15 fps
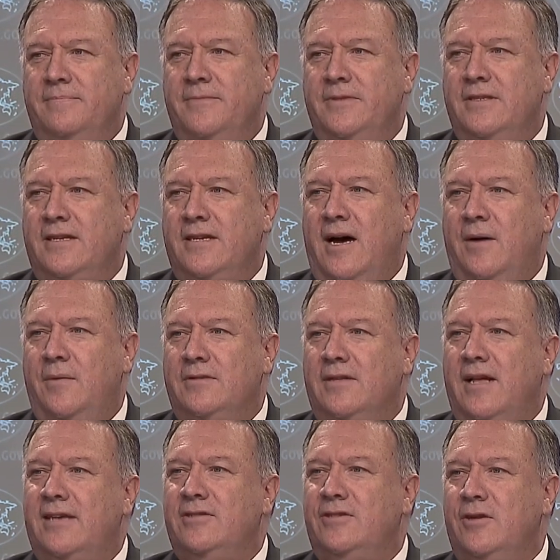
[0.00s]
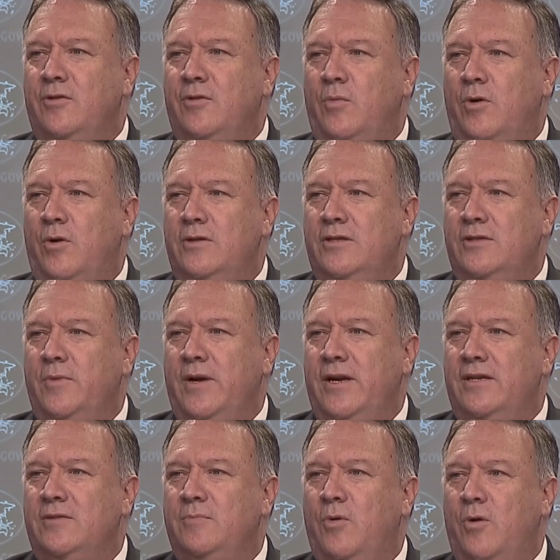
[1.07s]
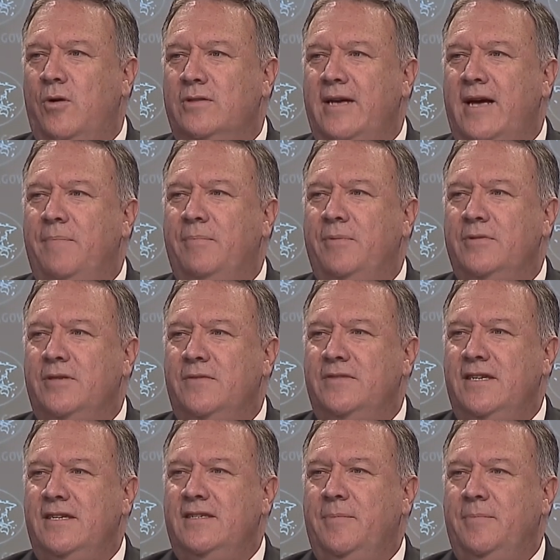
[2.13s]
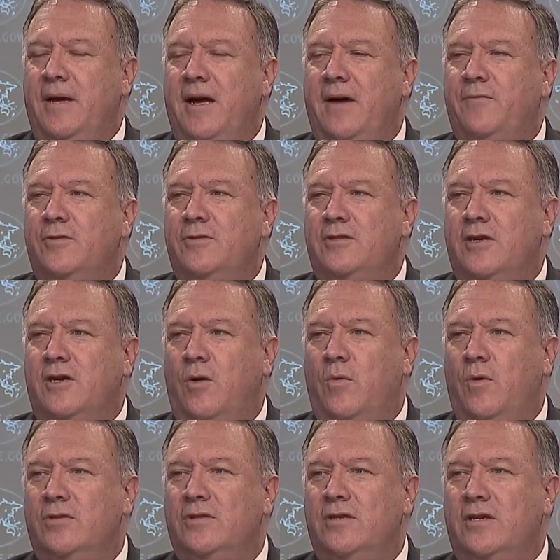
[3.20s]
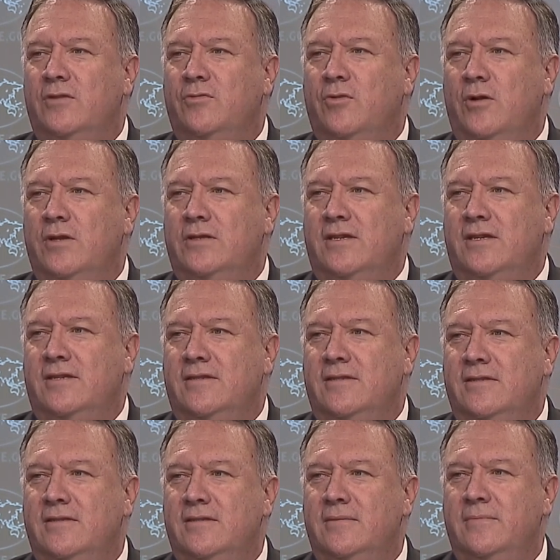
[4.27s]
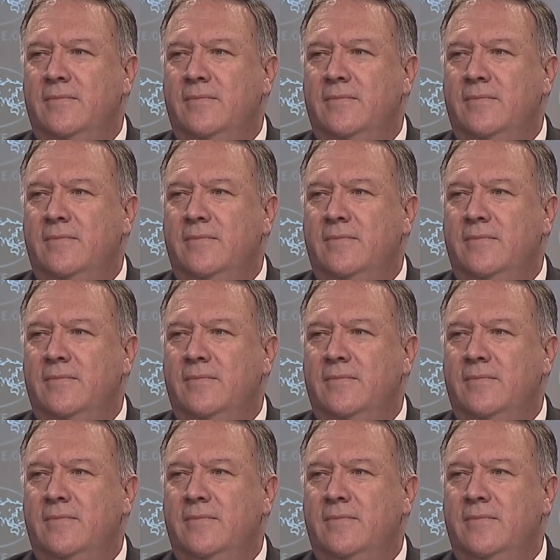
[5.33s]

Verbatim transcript: Since I was last here, the world has witnessed more examples of CCP efforts to coerce and control its citizens.